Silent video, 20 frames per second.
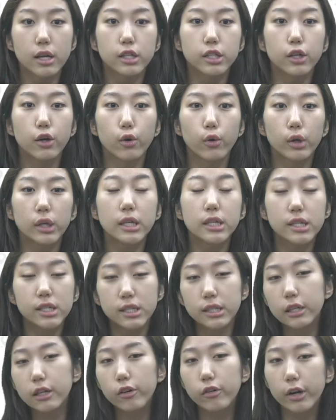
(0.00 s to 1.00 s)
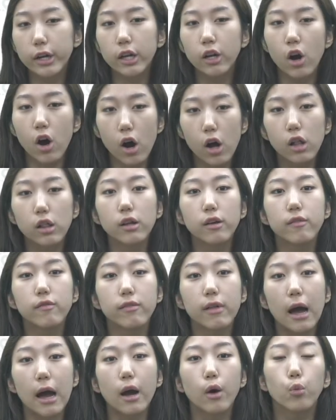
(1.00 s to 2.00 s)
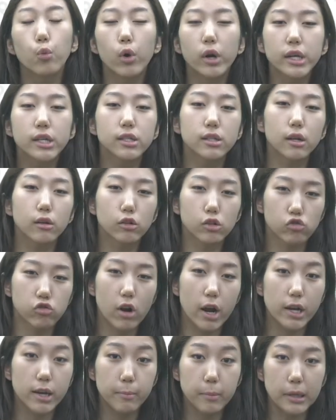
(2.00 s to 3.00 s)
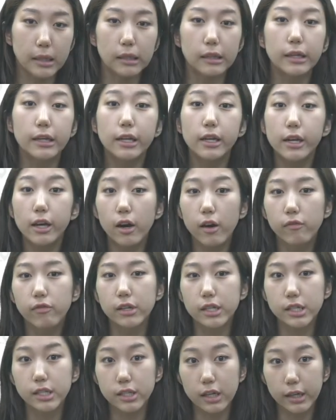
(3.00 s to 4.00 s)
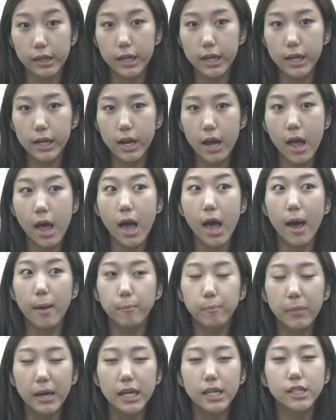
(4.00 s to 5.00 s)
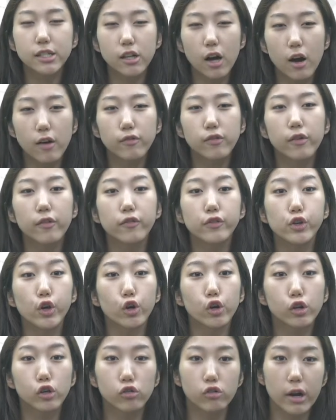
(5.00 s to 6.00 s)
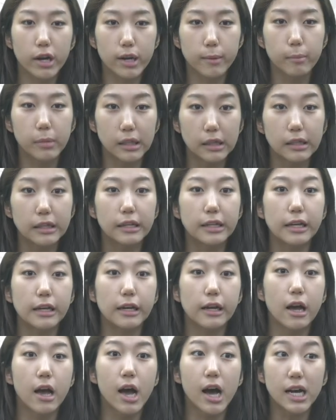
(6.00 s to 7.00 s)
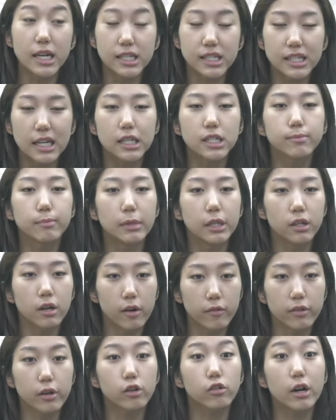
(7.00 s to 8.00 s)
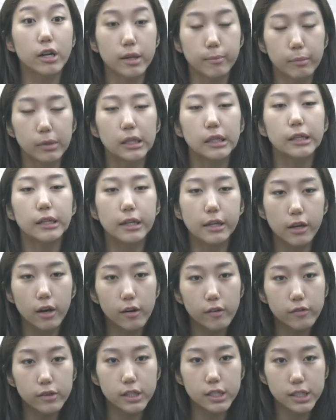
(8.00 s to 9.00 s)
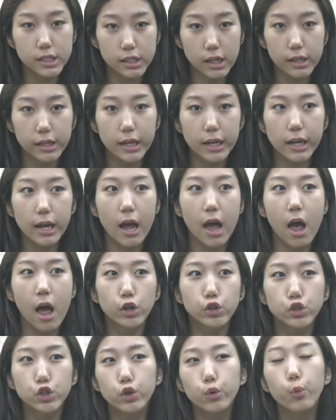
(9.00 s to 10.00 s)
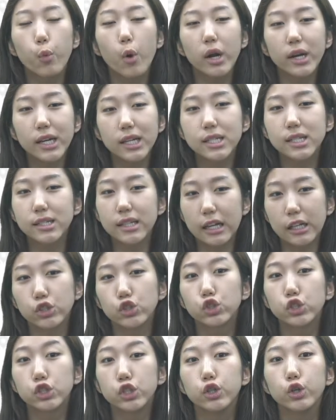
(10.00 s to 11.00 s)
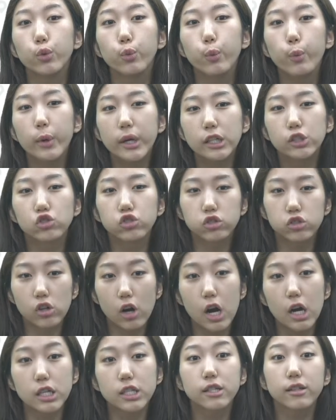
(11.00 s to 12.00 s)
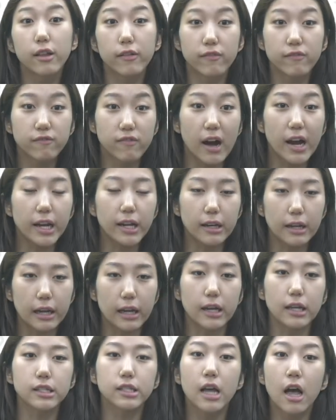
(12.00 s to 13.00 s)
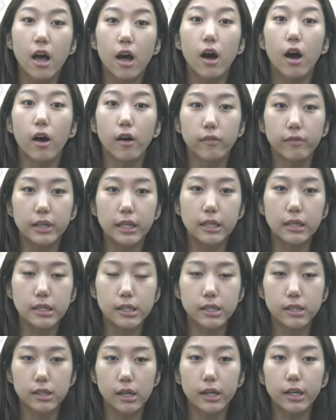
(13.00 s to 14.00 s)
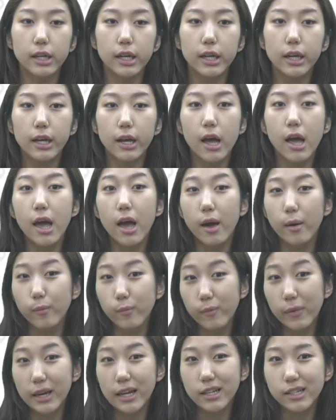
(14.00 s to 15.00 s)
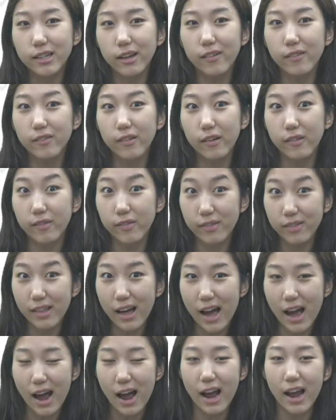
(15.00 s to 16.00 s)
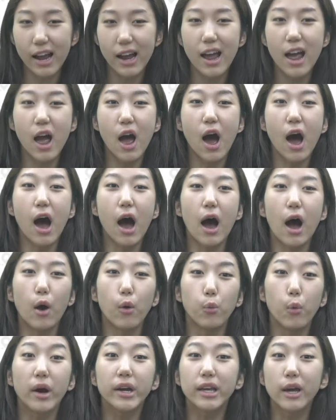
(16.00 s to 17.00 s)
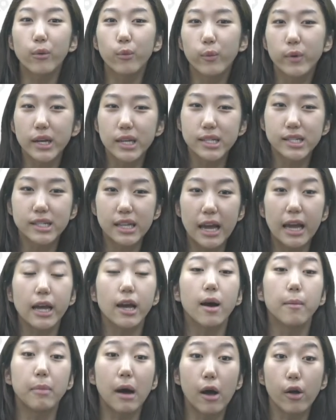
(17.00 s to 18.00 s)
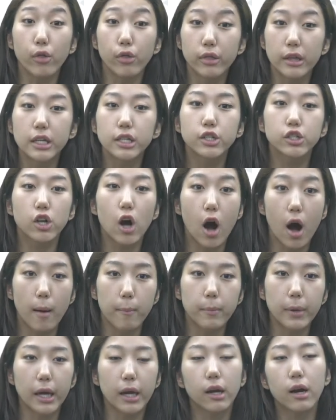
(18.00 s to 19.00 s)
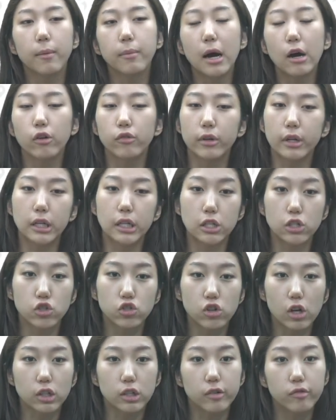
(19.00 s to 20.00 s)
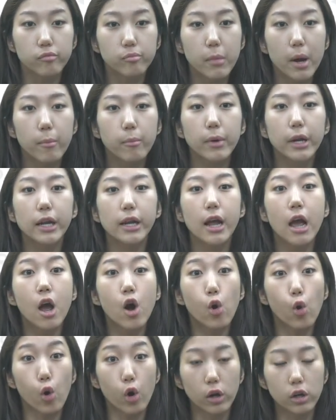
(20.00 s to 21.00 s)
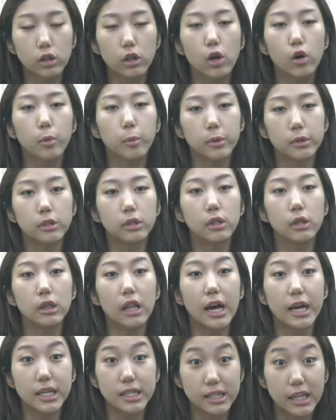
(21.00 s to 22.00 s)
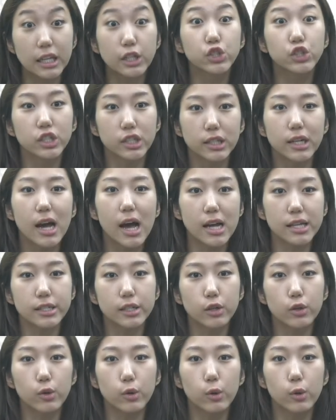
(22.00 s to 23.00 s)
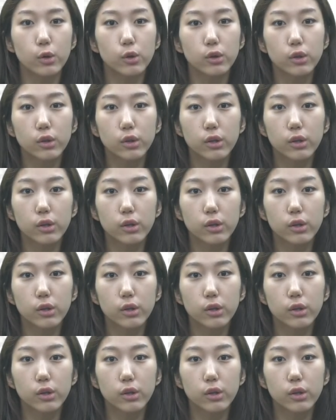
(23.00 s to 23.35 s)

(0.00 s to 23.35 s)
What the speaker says: So considering all of that, what is the credibility of the study? And based off of your credibility, assessment of the credibility of the study, to what extent should we trust the findings of the study? And based off of that, what can we say about this topic about reconstructive memory or globalization as a whole?